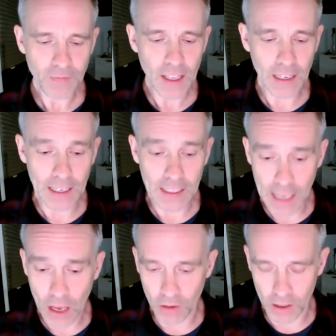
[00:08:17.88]
leaks
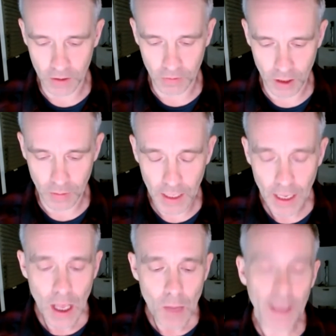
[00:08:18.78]
out, as it were. But
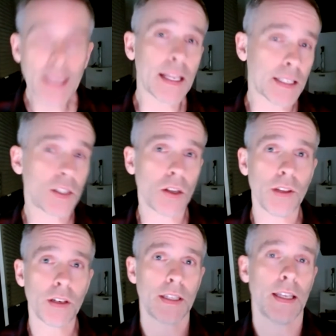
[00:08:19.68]
yes, so
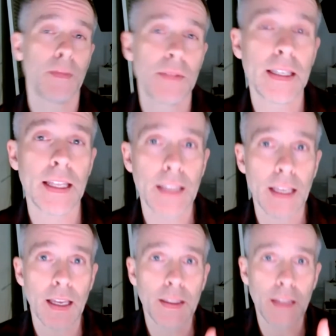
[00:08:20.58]
there's the
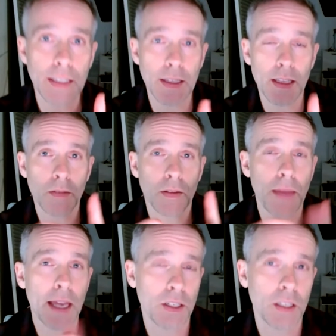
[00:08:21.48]

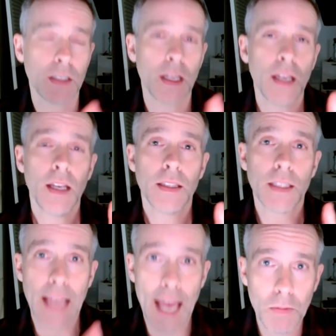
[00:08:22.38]
patches, the
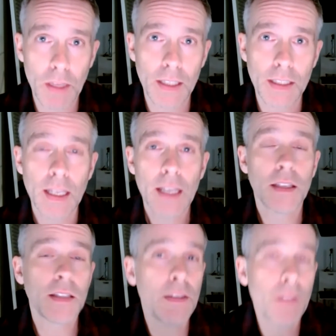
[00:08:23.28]
tablets,
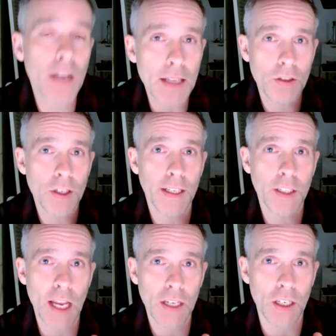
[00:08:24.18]
there's even estrogen
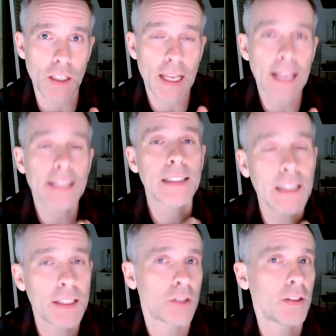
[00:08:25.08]
injections. It's
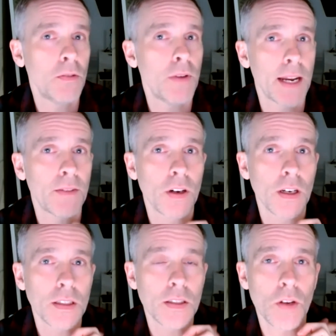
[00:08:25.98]
literally whatever
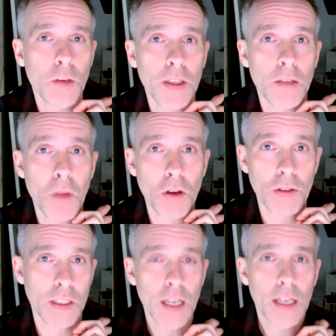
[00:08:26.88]
is going to be the
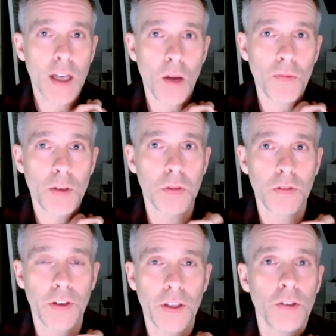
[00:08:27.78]
most comfortable
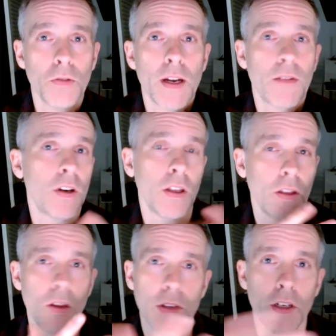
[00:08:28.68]
for you, whatever
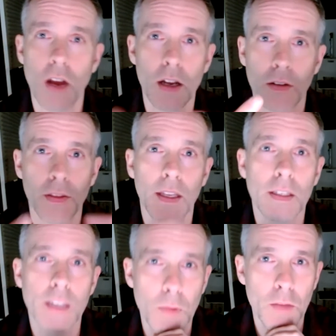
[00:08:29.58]
you and your doctor think is
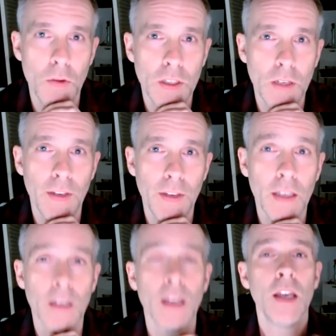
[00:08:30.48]
going to be the most
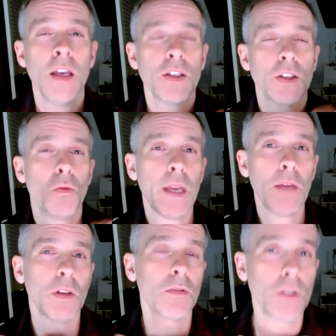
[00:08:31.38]
convenient. So we
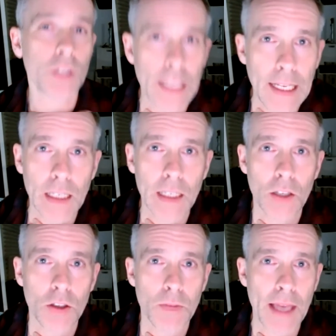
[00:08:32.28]
will routinely
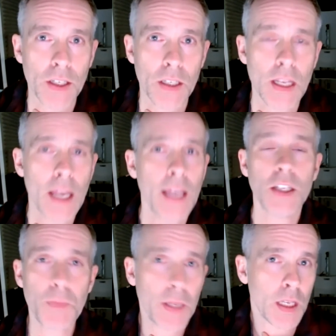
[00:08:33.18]
use patches
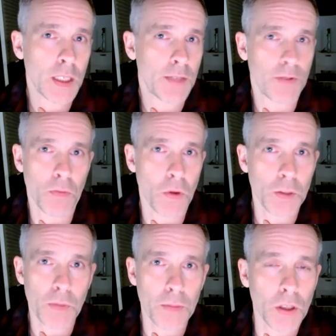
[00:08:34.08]
just because for most
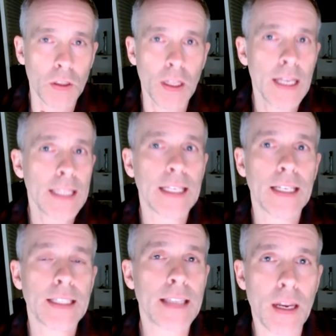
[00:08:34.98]
people, the
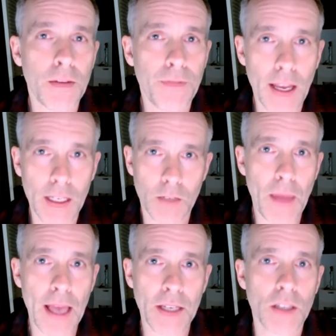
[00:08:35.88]
side effects of
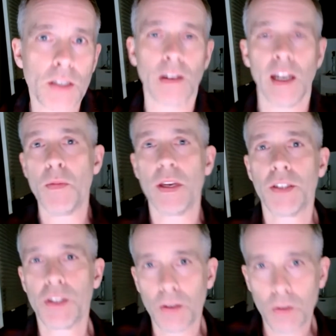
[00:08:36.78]
patches are limited
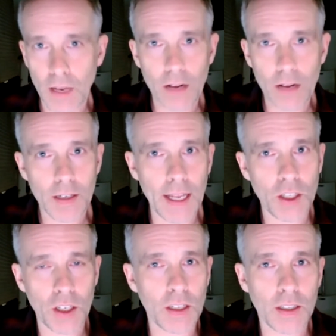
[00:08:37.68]
to
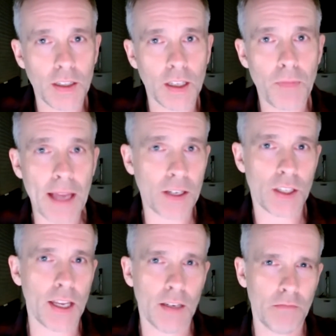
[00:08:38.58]
irritation at the patch
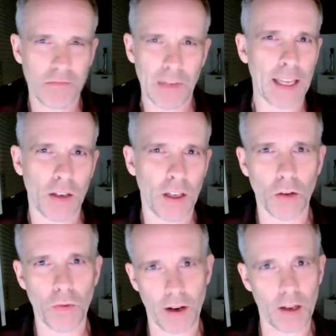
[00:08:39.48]
site, like,
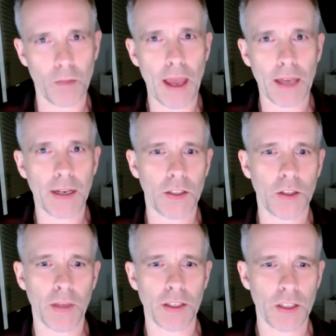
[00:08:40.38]
wearing a Band-Aid too
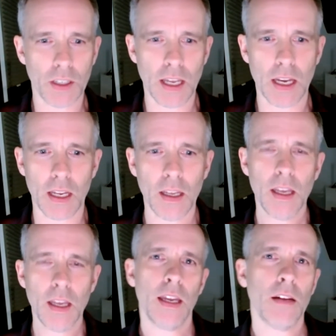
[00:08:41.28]
much. It just kind
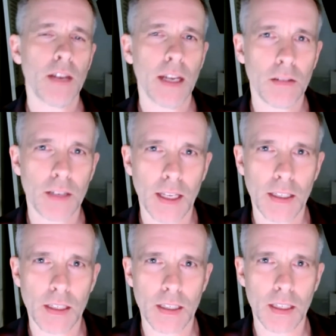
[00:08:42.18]
of
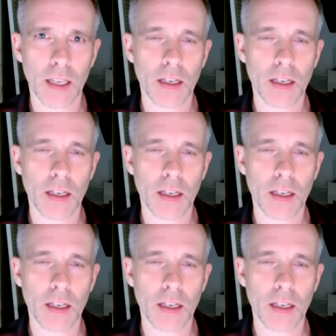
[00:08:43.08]
irritates the skin.